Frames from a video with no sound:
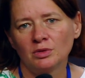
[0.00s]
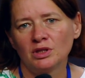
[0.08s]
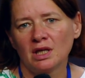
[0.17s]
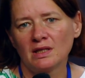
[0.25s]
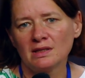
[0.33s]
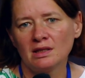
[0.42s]

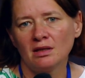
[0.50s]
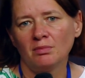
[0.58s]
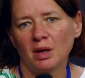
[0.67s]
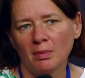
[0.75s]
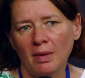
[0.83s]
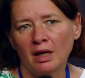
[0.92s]
people are
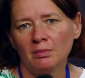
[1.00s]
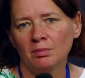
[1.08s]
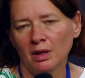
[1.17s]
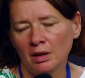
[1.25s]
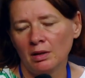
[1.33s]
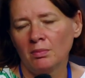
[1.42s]
going to
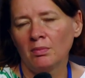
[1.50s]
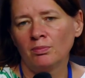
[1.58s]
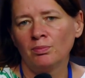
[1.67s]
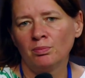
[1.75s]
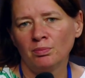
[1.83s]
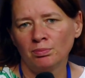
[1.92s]
suffer
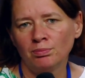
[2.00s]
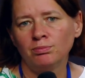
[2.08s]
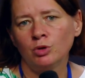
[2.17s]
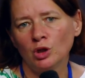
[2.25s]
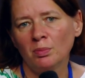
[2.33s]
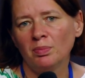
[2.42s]
from
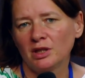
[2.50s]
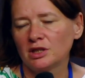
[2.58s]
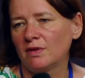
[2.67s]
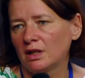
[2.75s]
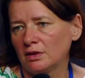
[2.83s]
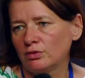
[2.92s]
fatigue
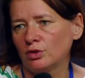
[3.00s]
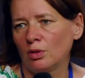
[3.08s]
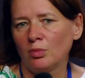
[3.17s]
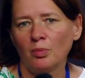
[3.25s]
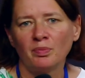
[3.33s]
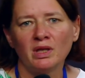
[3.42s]
and
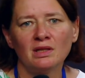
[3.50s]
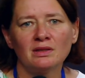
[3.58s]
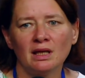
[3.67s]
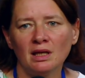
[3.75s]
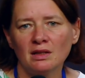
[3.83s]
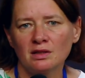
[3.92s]
uh,
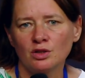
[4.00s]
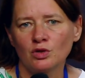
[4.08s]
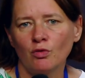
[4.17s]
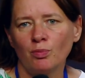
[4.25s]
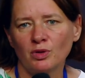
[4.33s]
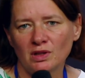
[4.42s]
exhaustion
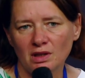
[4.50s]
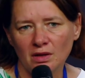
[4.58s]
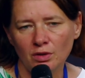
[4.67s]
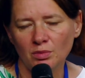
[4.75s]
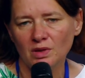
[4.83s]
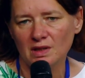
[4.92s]
and
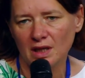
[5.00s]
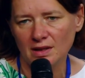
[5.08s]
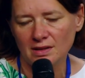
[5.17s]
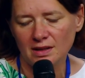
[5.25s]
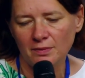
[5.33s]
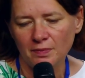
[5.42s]
tiredness.
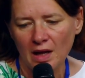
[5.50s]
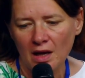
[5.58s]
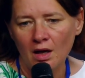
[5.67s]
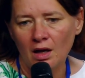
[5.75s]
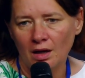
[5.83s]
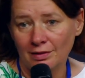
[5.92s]
Uh,
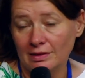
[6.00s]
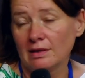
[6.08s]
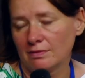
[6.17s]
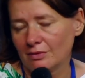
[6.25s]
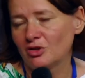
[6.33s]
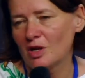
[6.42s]

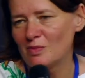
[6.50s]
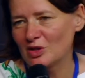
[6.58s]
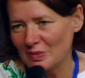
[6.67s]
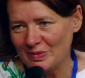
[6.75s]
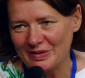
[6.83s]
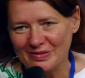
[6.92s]
sometime
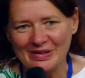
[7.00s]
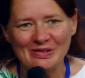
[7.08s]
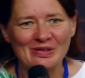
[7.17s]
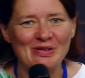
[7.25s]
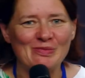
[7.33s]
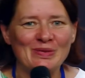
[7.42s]
soon.
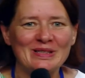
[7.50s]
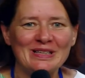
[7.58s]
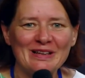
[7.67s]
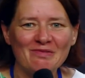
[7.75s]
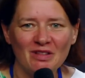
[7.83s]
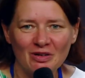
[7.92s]

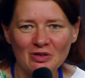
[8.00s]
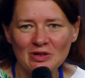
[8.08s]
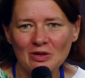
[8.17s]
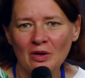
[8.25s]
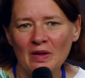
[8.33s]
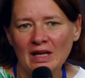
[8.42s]

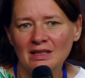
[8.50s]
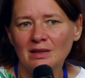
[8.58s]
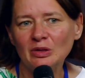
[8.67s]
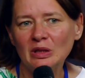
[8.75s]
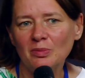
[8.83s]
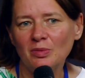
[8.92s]
But